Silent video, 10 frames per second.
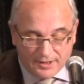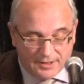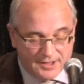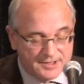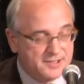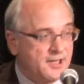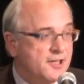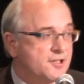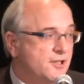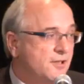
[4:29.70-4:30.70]
This
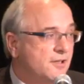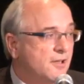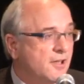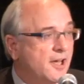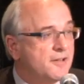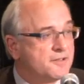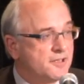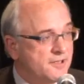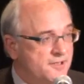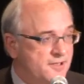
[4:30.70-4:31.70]
section allows
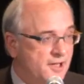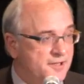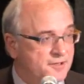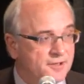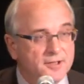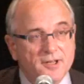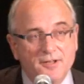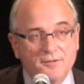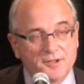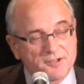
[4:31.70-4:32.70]
the assessor
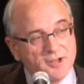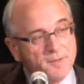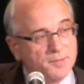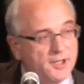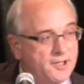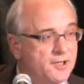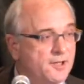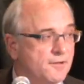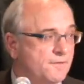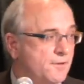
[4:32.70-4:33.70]
to extrapolate
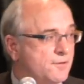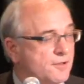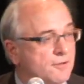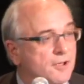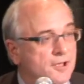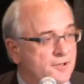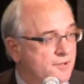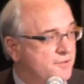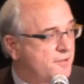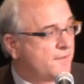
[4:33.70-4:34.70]
into the future, look at
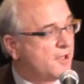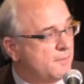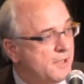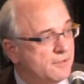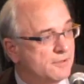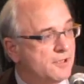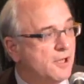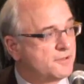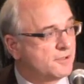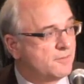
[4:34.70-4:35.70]
those developmental
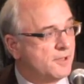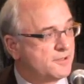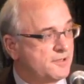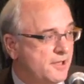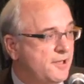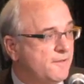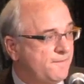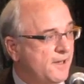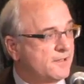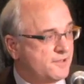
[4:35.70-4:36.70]
consequences, and in
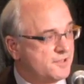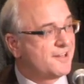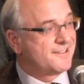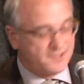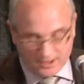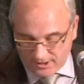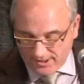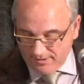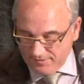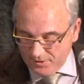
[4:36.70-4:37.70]
effect just
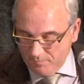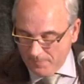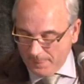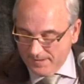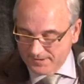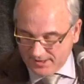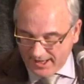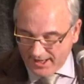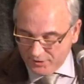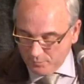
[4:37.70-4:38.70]
declare them as
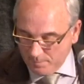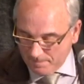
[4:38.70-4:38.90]
CAT.